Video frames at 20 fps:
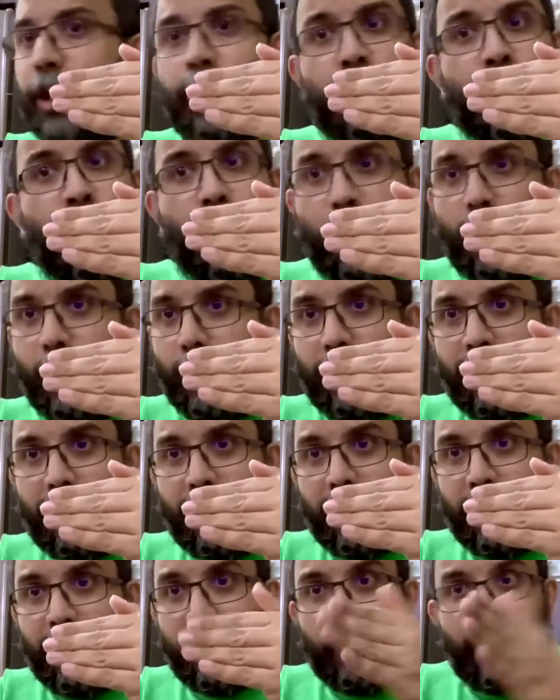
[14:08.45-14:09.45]
No.
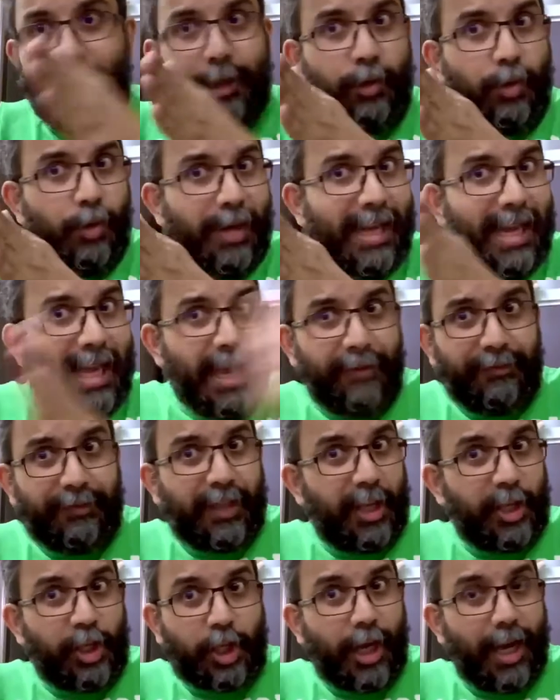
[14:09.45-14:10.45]
When you leave
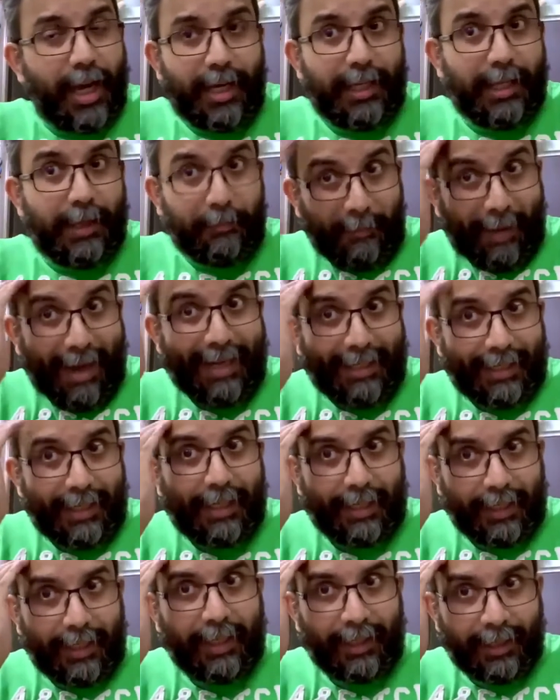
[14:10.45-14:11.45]
the journey
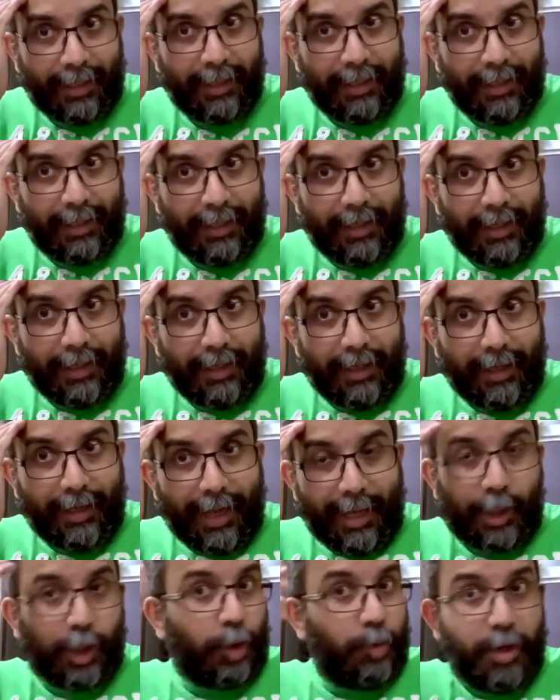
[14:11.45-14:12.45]
mentally
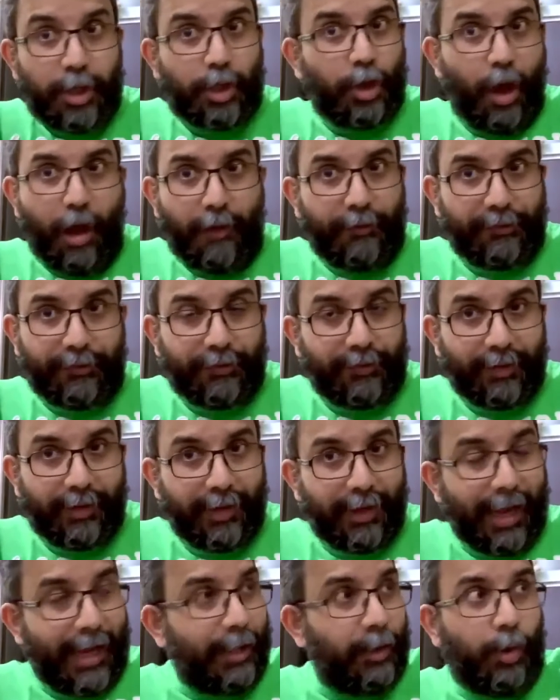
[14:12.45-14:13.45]
and switch off
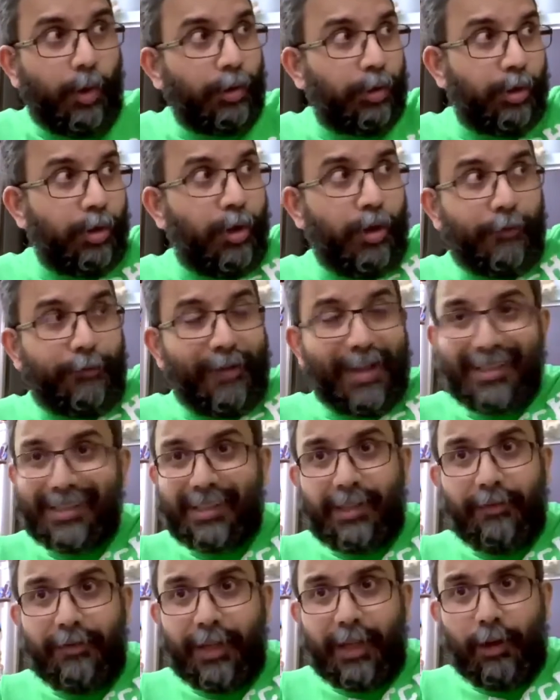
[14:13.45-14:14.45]
and go to your
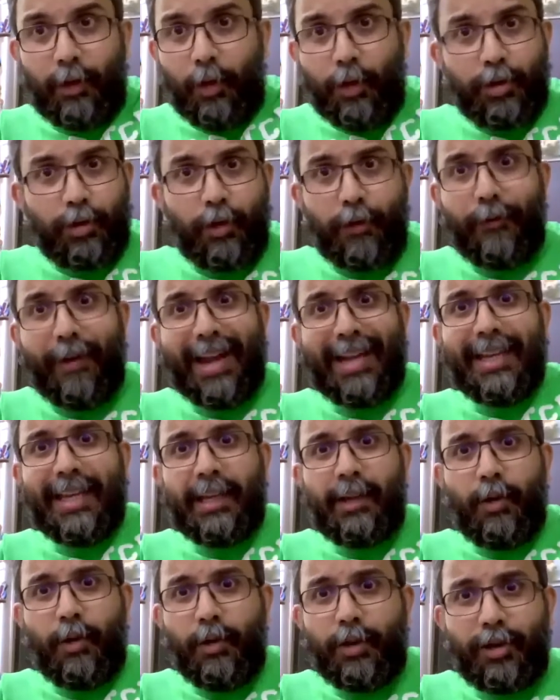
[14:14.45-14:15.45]
festival or your
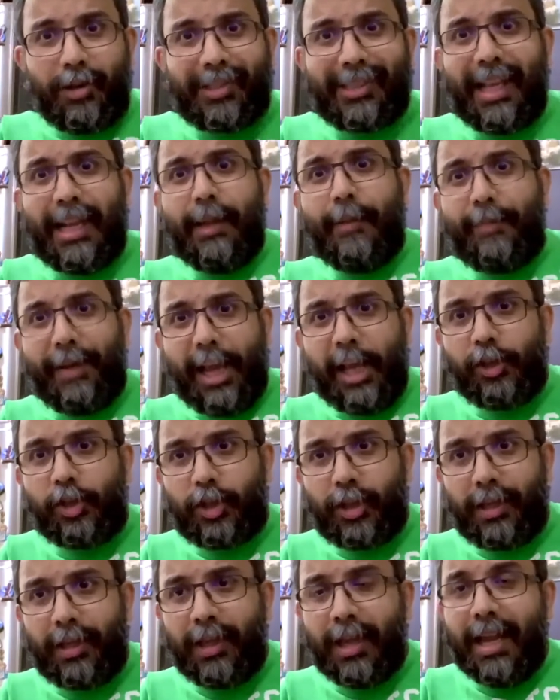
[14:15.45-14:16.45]
wedding or your
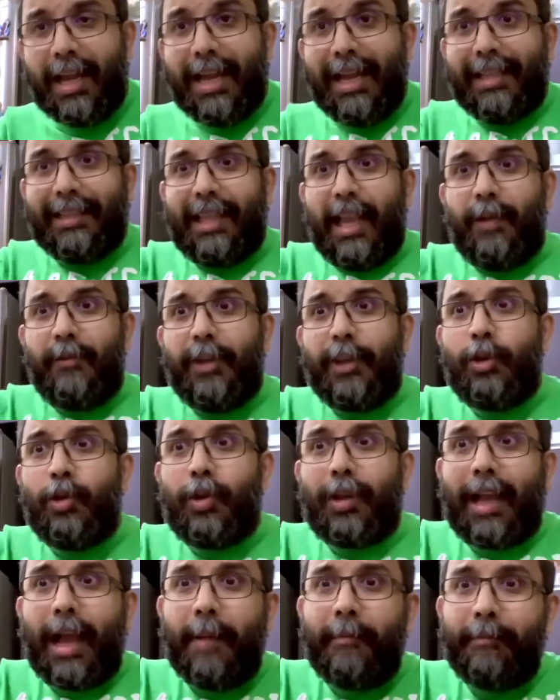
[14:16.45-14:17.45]
celebration, then when
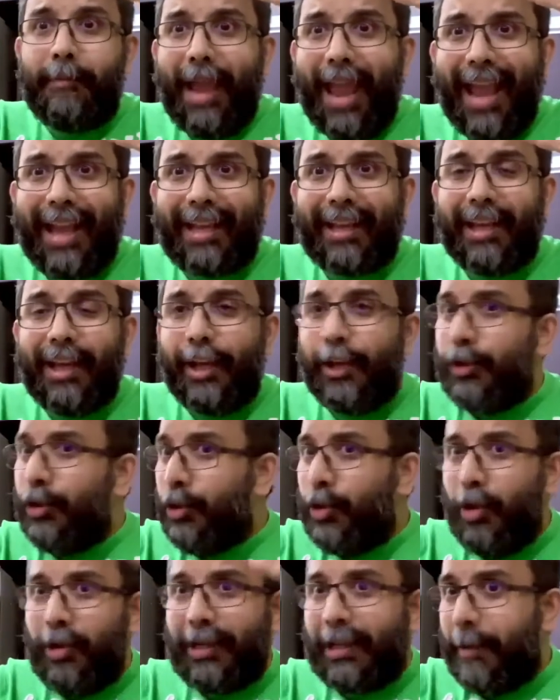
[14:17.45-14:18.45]
you come back, you
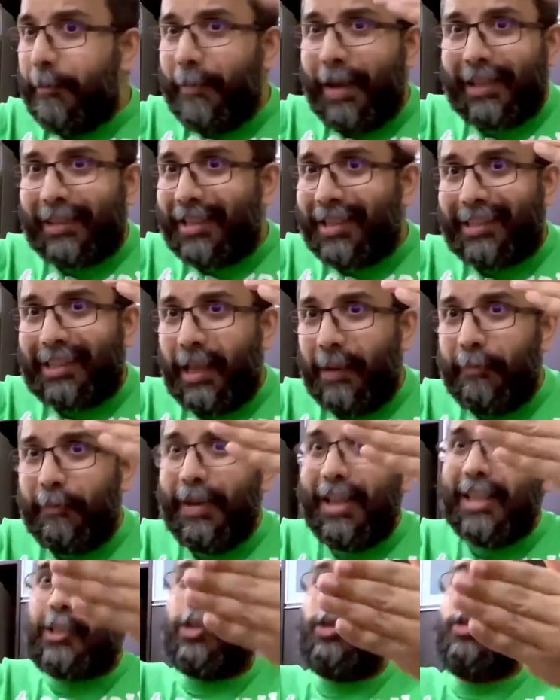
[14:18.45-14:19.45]
don't come back the same
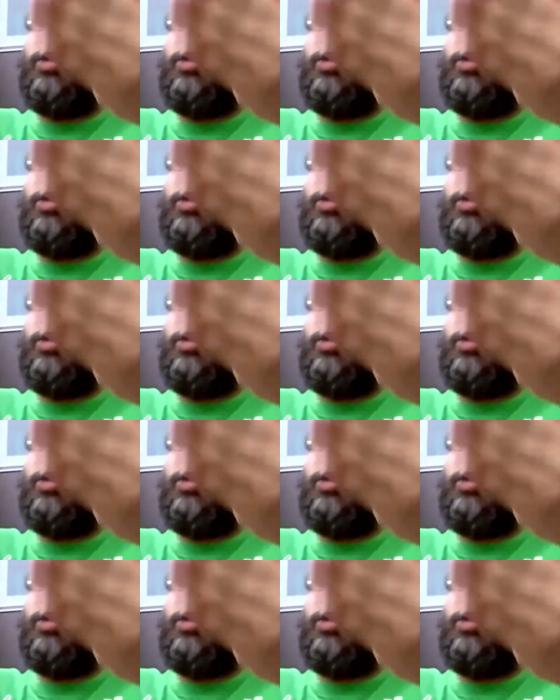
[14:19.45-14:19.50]
place.